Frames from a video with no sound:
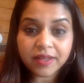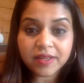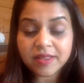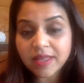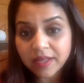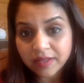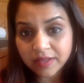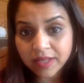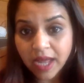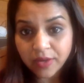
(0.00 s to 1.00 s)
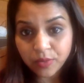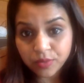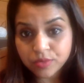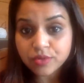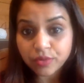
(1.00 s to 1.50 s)
then that
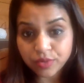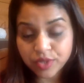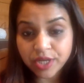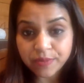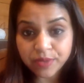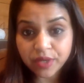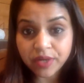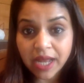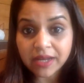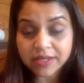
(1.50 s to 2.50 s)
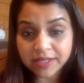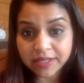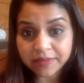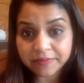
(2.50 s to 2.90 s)
also shapes our reality.